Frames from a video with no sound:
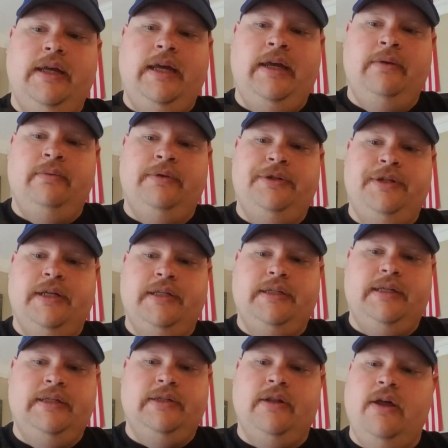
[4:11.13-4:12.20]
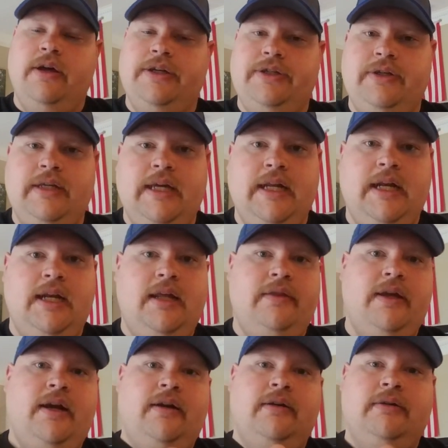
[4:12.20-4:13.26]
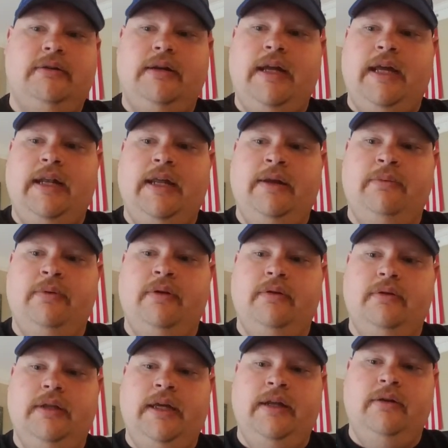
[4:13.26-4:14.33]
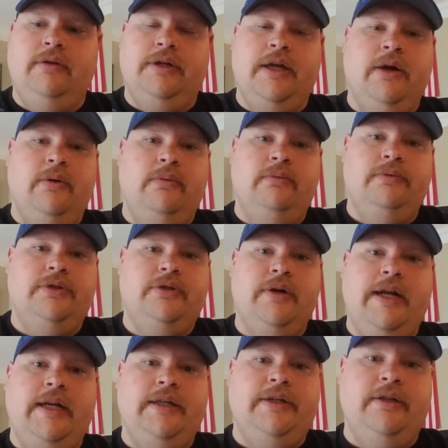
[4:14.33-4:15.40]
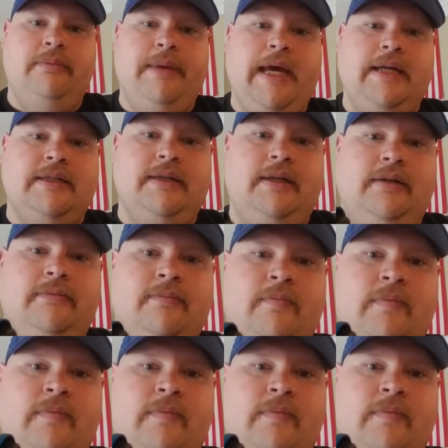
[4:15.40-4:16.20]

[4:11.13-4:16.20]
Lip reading: It will just, as long as you can get it in there, and it'll go straight into the magazine,